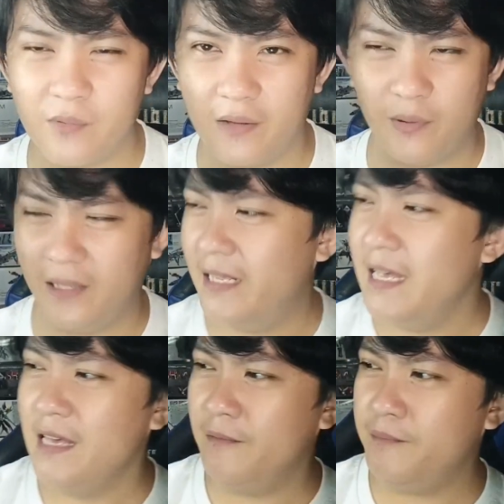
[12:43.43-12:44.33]
What will
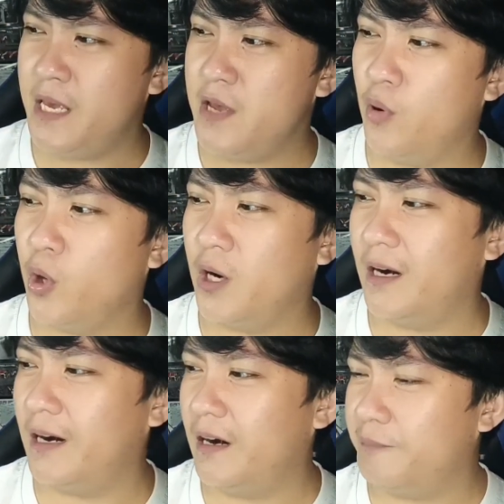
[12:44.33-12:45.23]
be
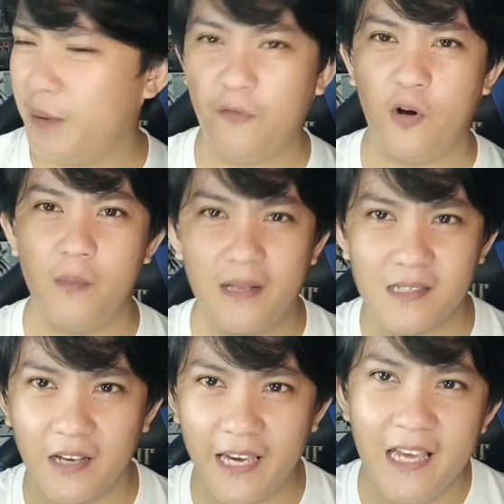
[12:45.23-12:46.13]
your
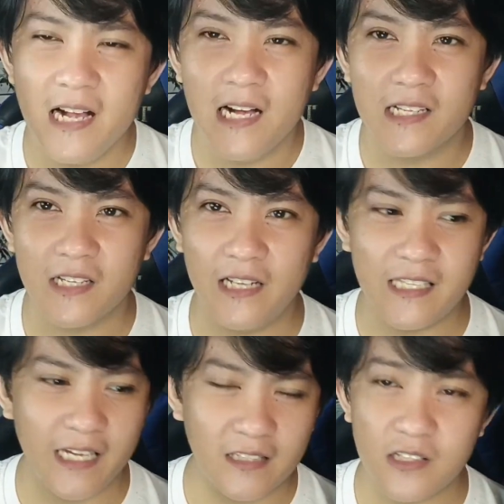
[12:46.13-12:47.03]
performance? Okay, so
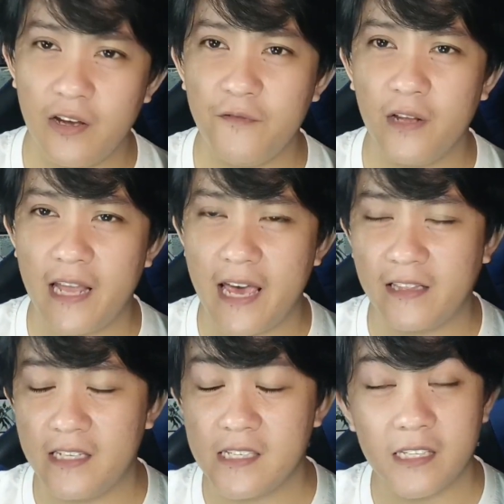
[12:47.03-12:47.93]
that's it. So if you
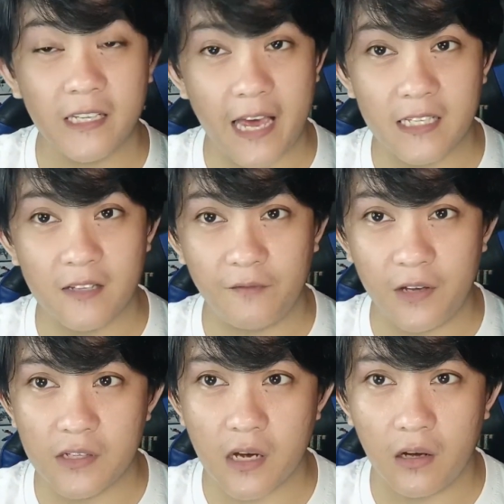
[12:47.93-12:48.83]
like these kinds of
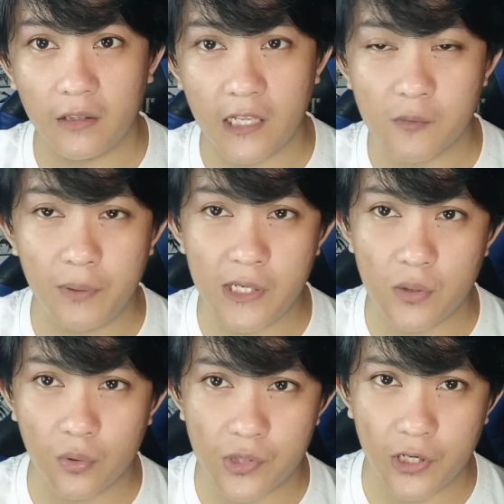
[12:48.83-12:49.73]
videos and contents, please
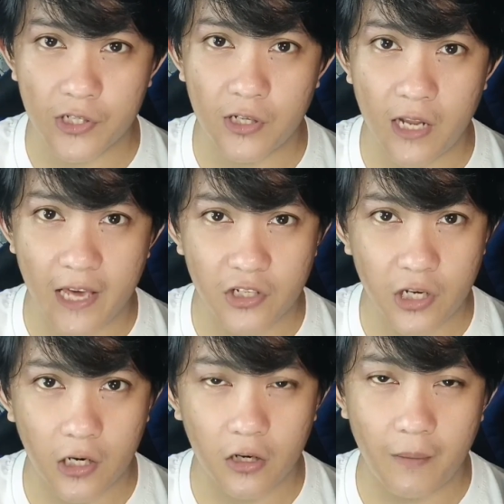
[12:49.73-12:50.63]
do consider to like,
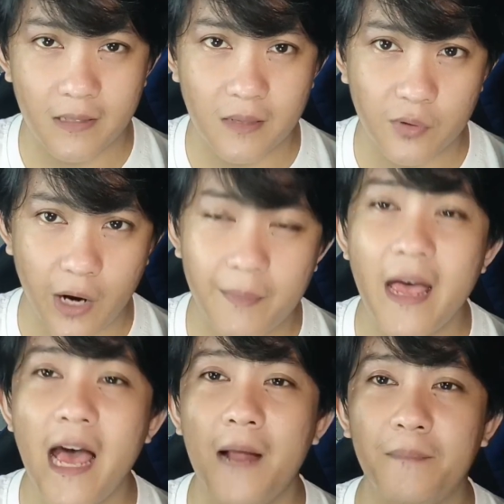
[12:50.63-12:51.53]
share, comment, subscribe,
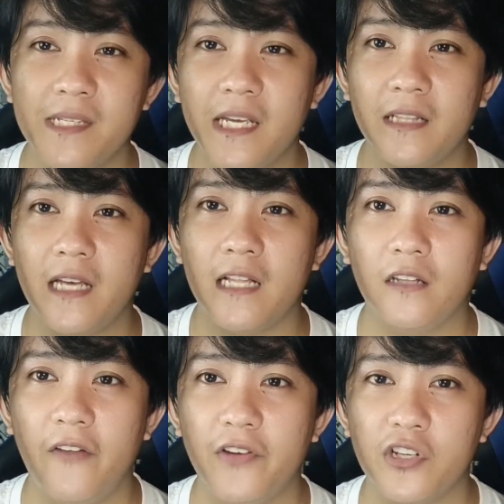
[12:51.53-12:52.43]
and please hit that
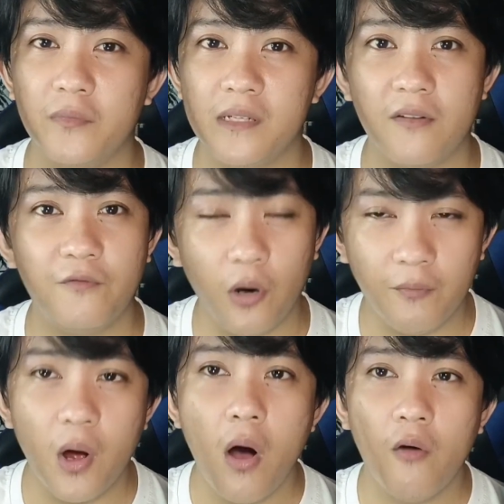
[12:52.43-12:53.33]
notification button
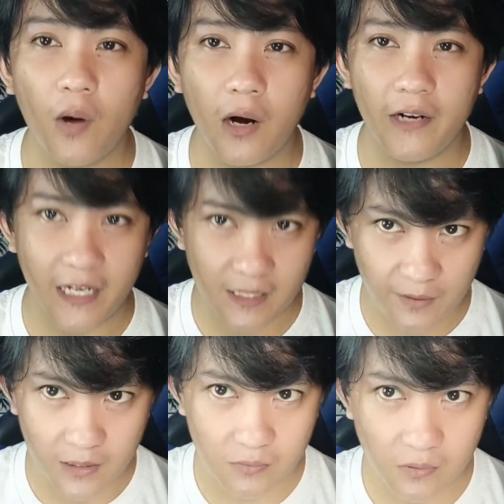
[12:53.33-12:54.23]
for our next
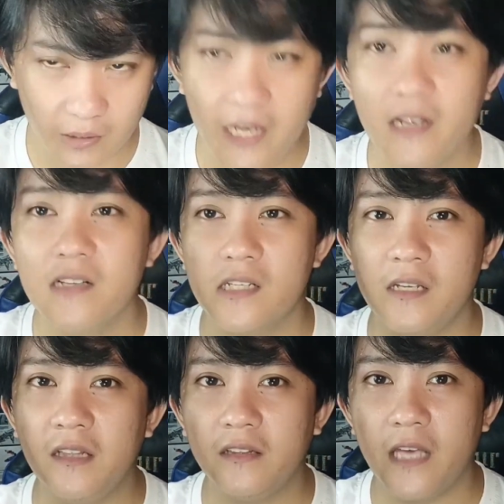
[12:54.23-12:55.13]
video. Okay, so that's
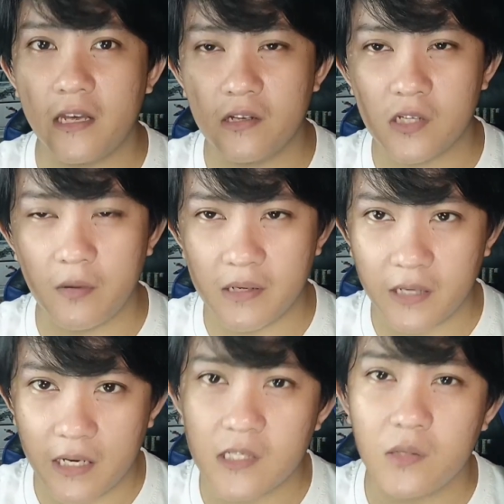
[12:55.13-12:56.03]
it. Thank you so much,
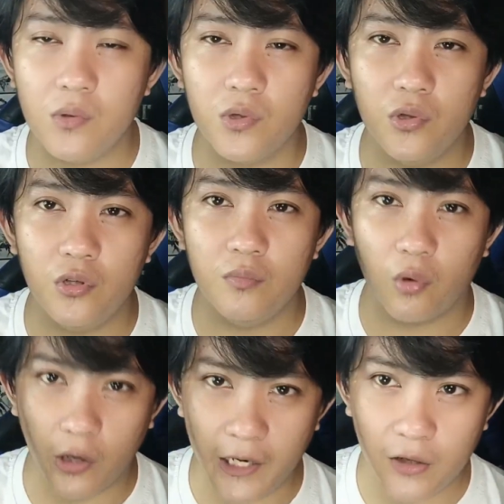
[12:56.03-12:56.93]
guys. So good
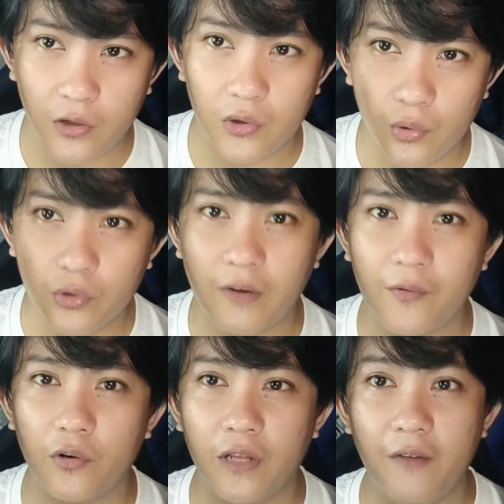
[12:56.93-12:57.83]
morning, good noon, good
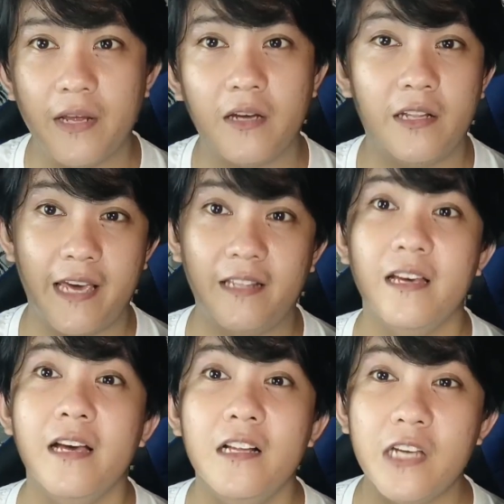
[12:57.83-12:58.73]
afternoon, good evening, and good night.
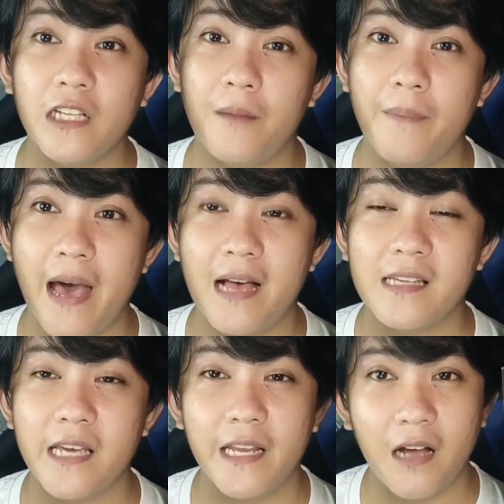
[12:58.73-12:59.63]
Jake the
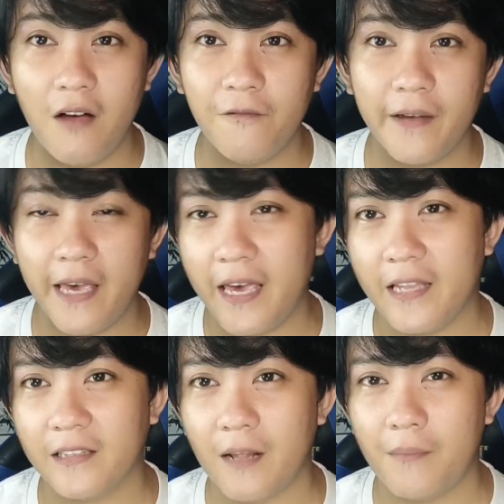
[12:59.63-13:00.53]
Pass signing off,
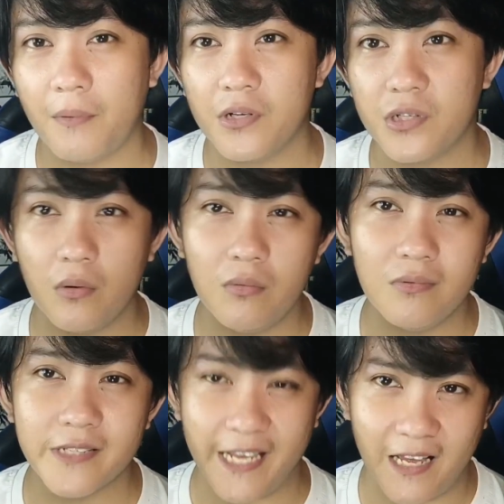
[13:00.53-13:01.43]
and Gumbaber Show
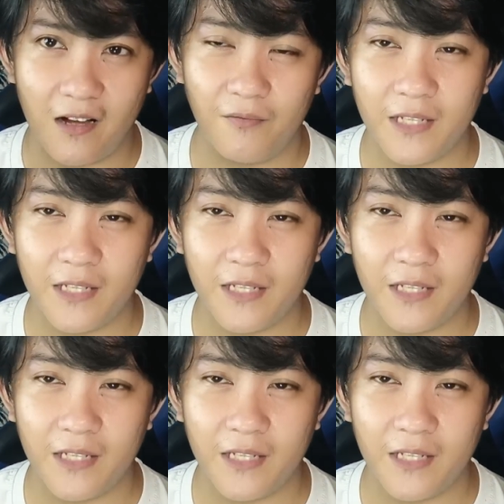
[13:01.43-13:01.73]
signing off.